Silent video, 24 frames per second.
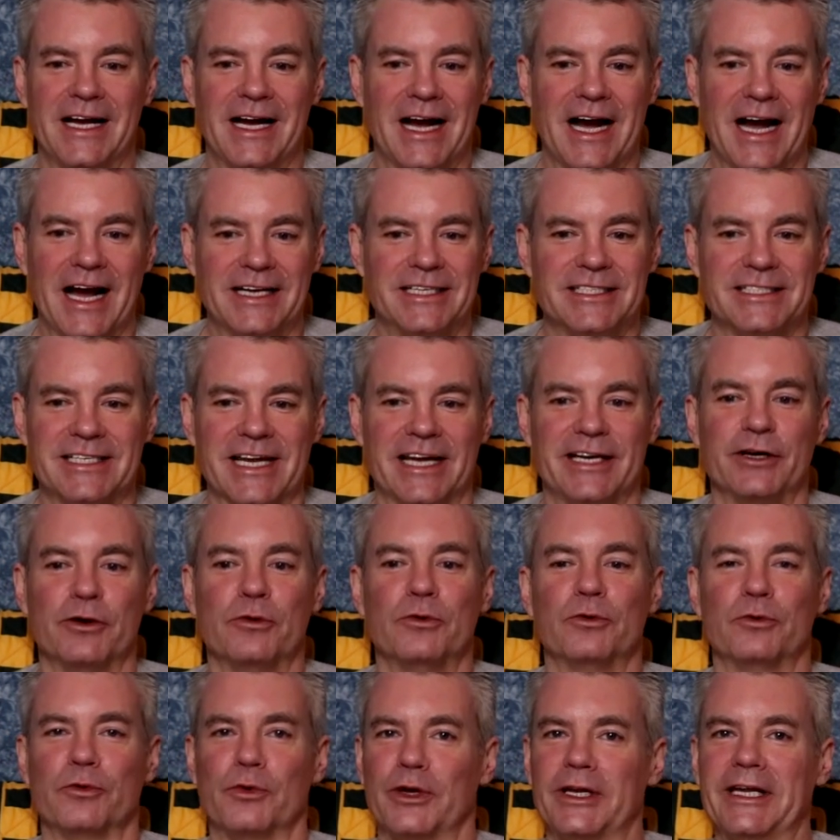I
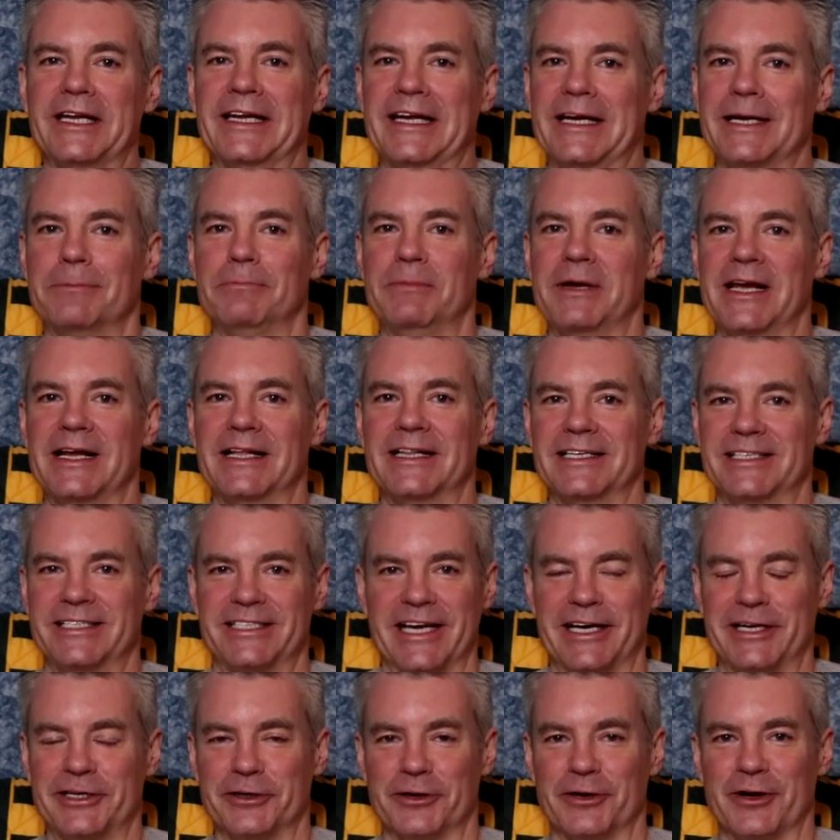don't really like being the
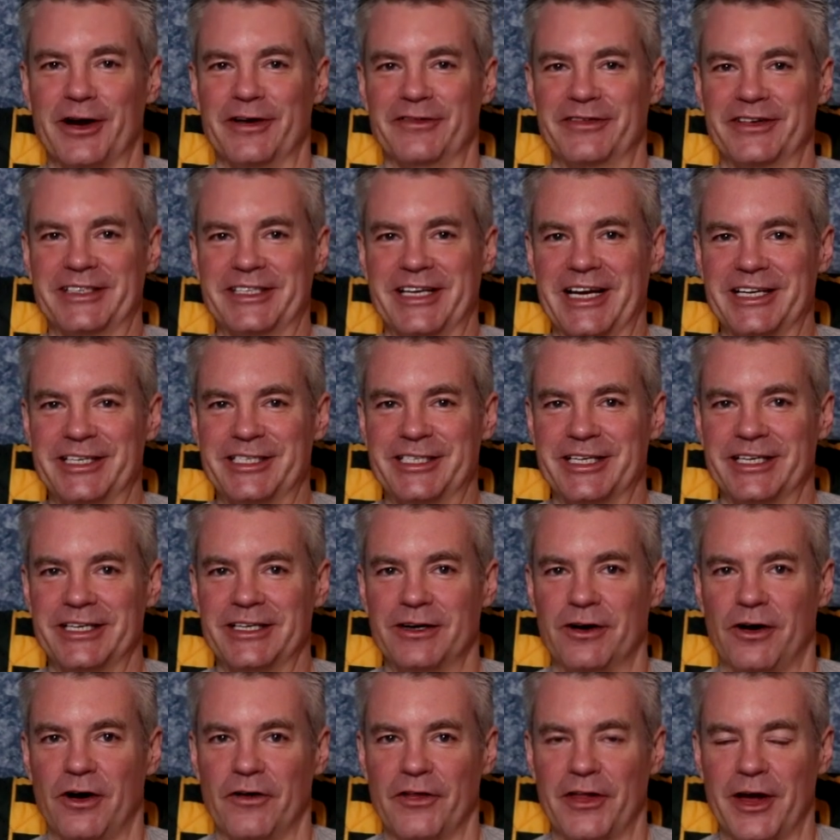center of
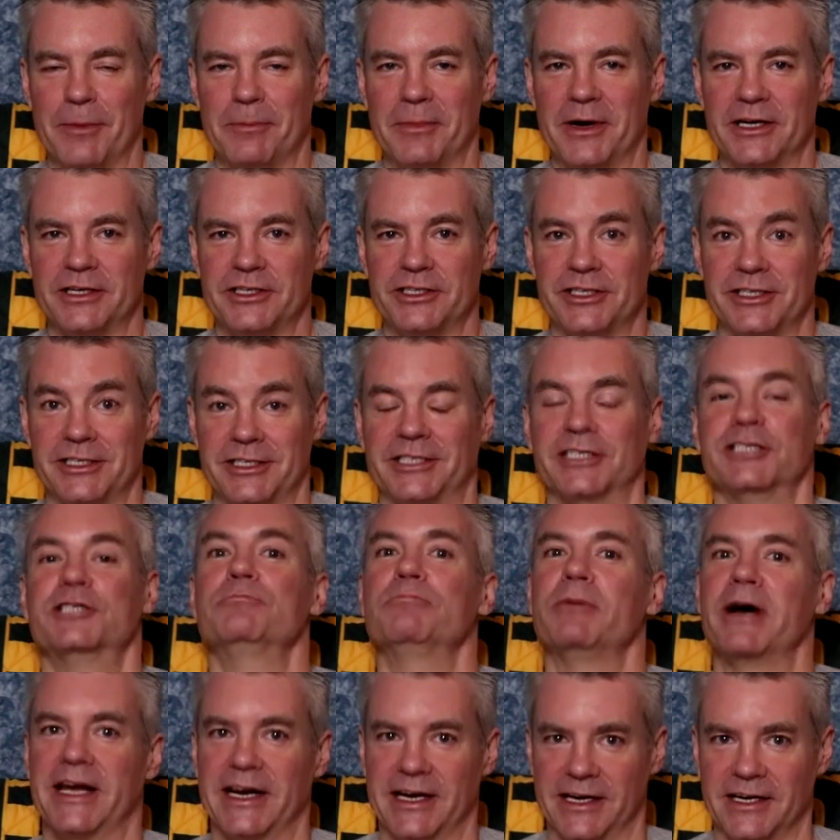attention all that much,
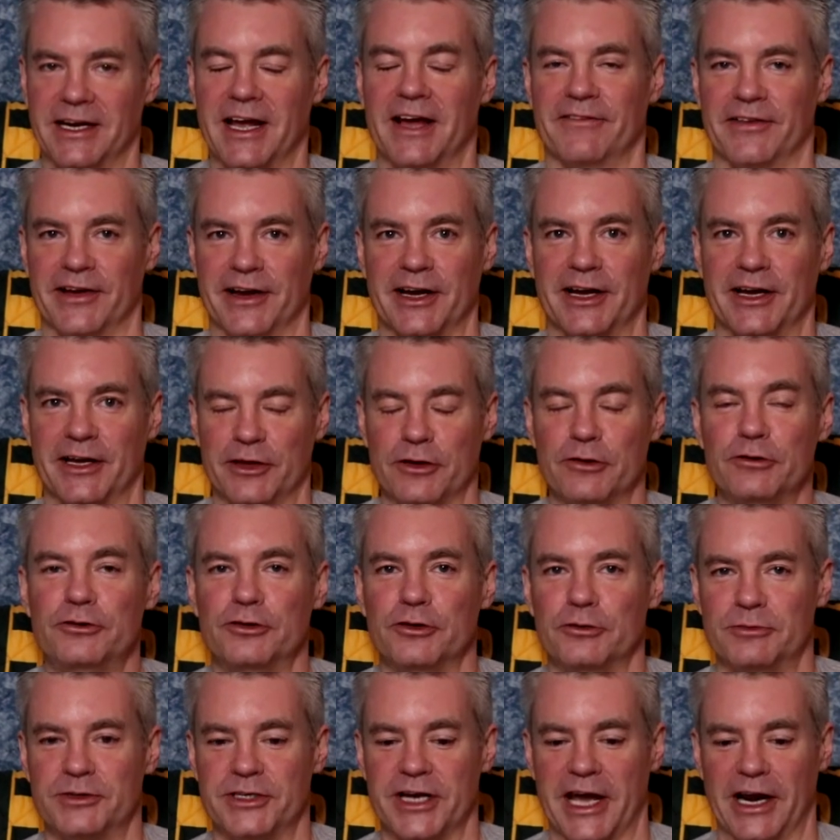despite having a
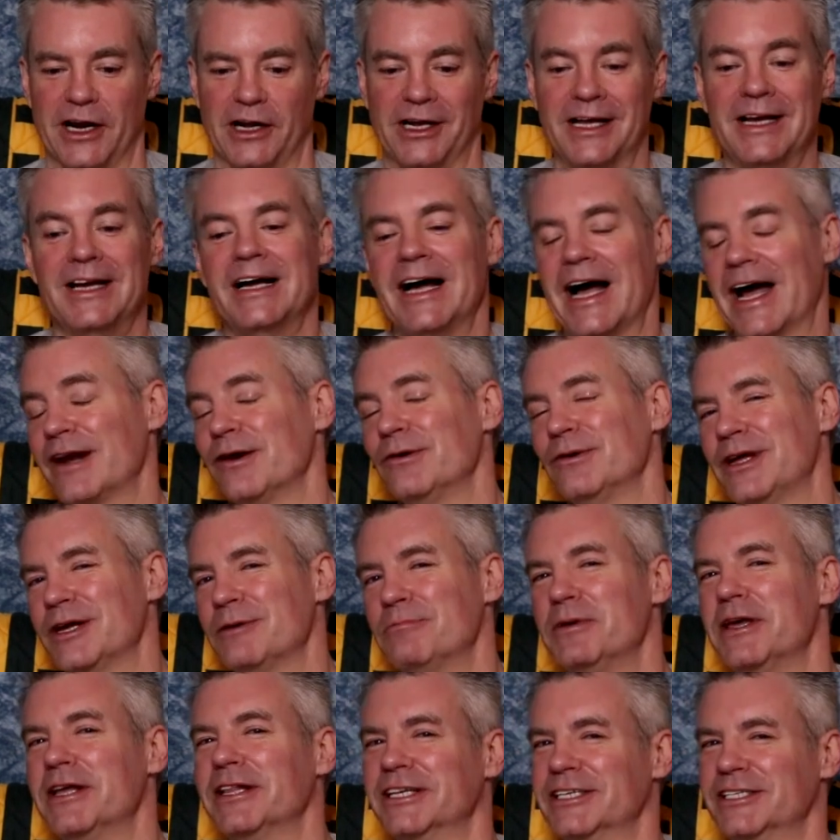YouTube channel. I don't
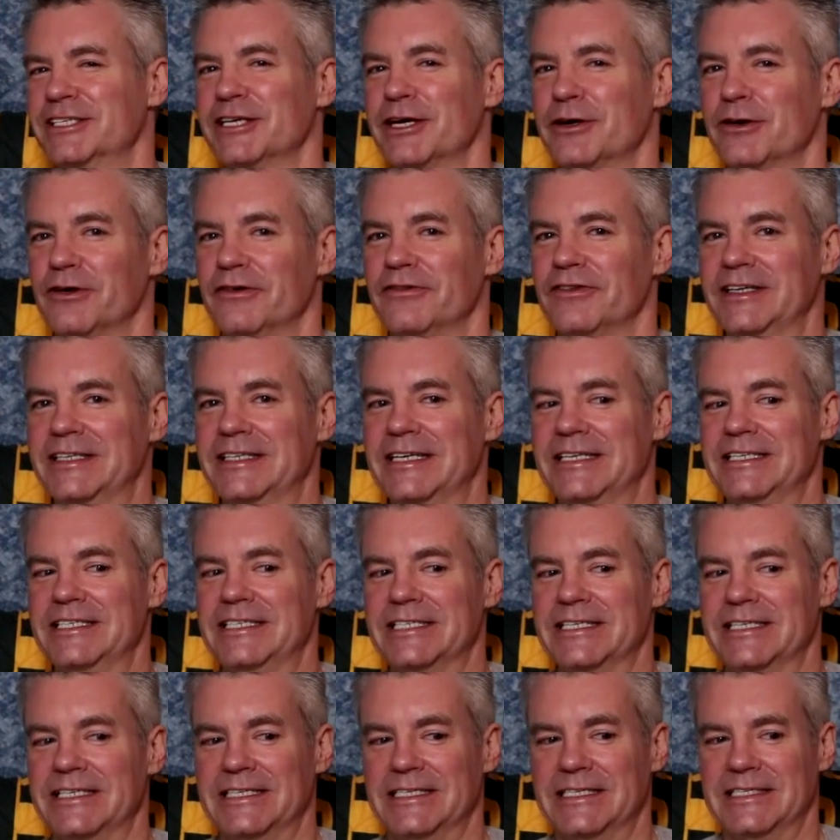like being the center of
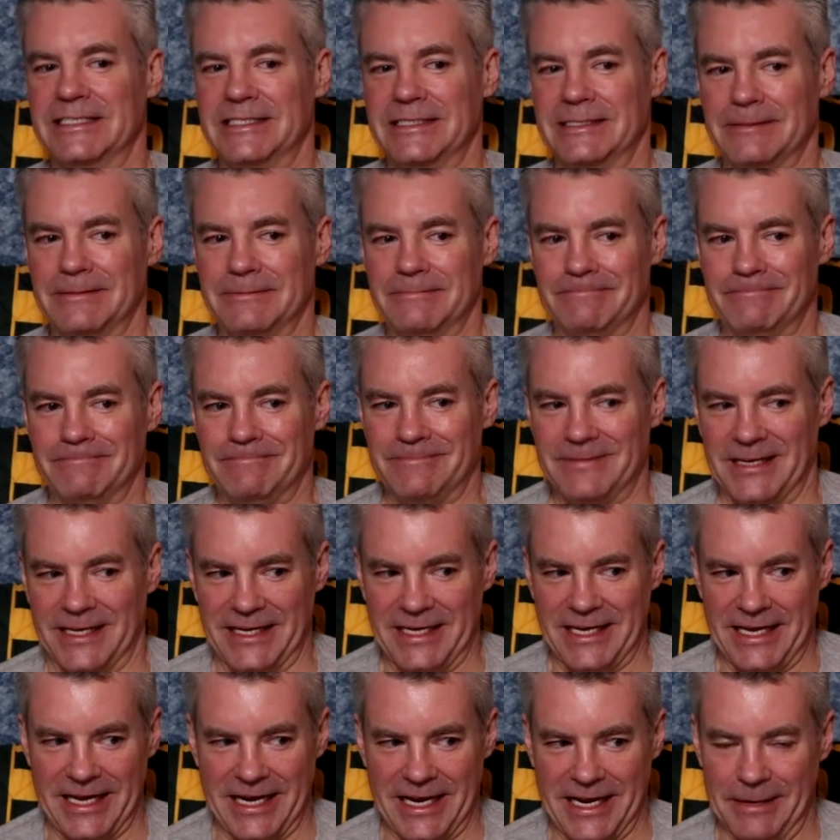attention,
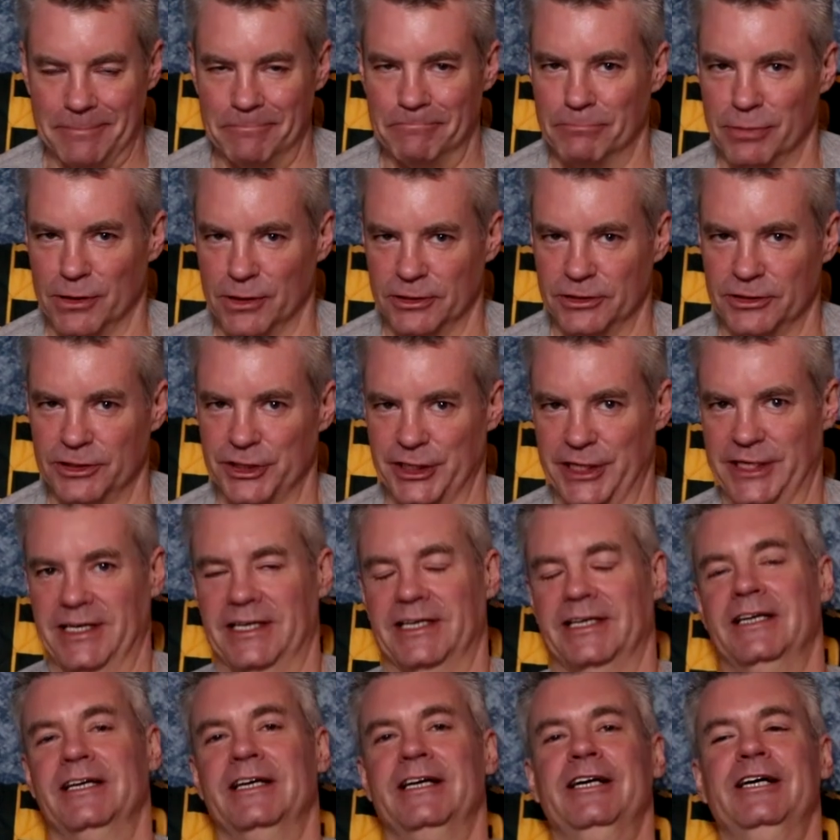like, in
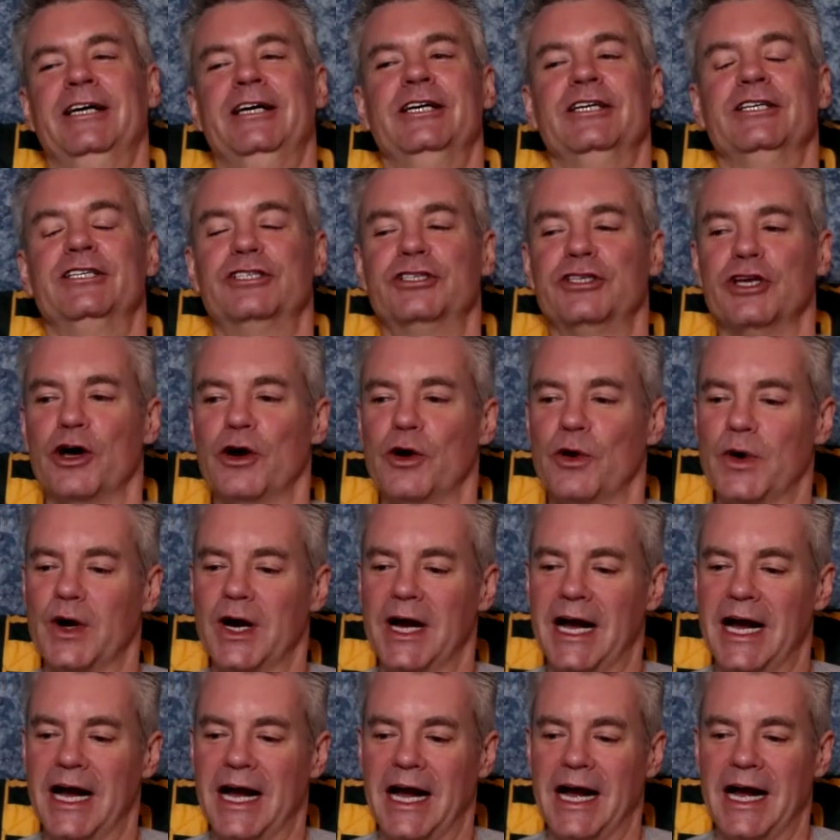person.
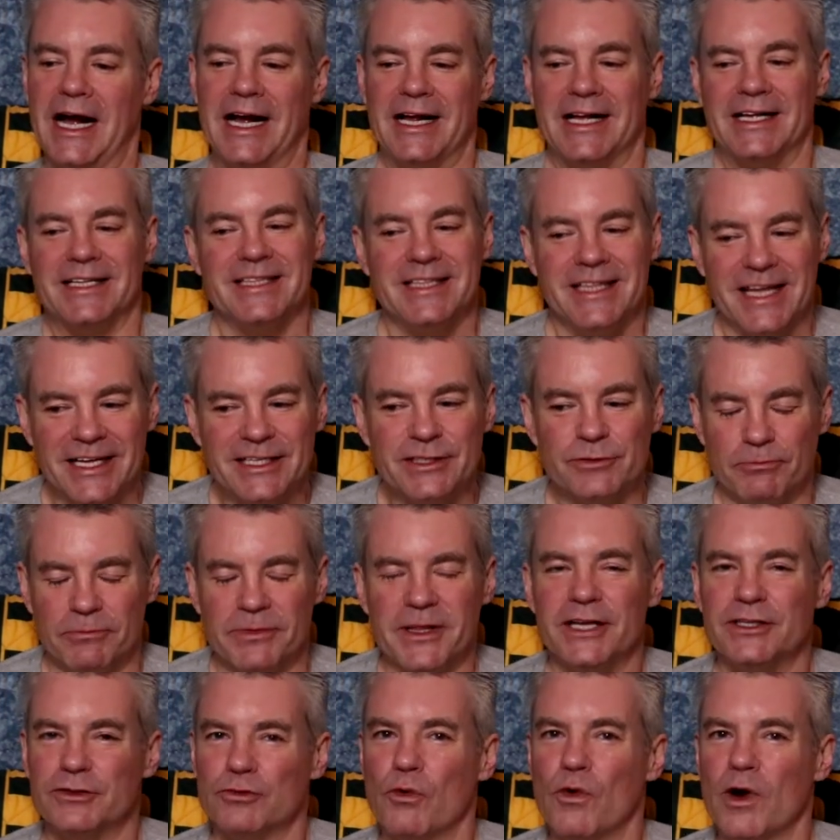So
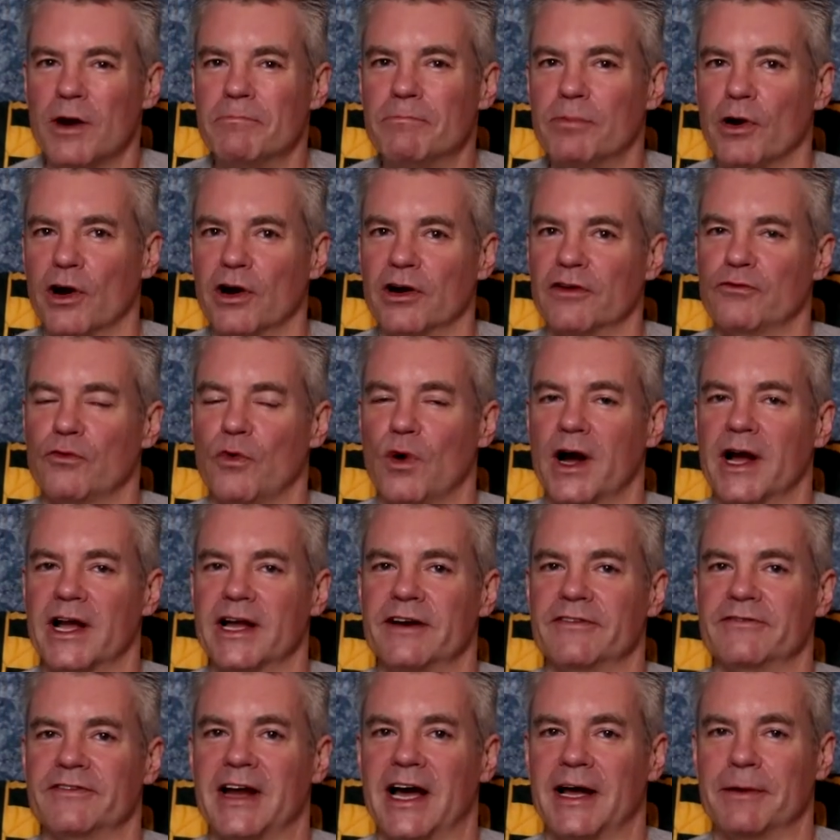that's one part of why
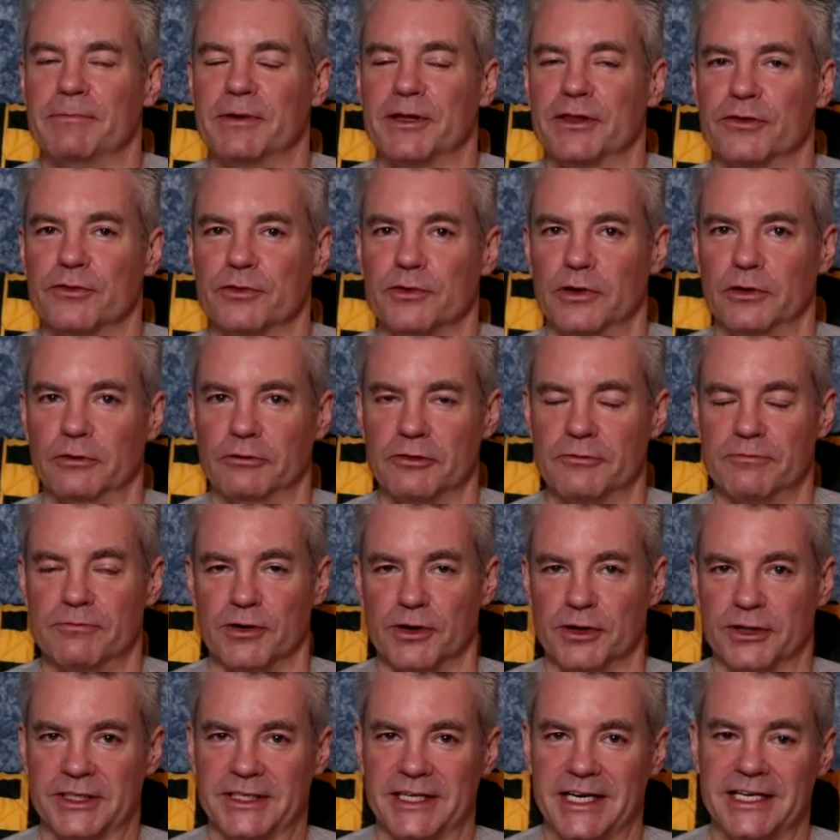I've not been thrilled with
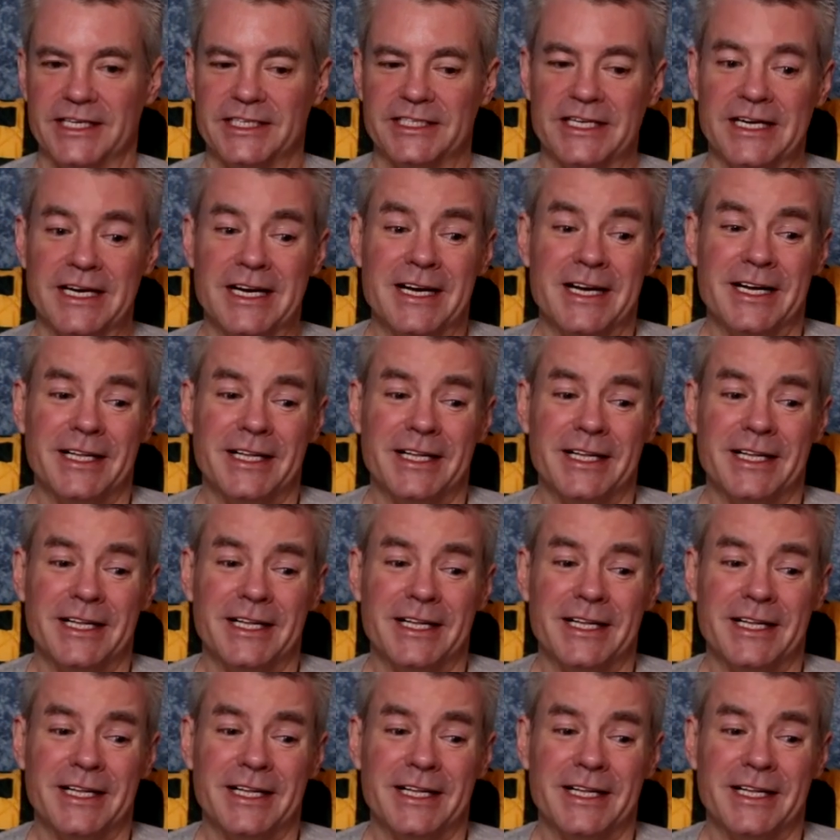birthdays.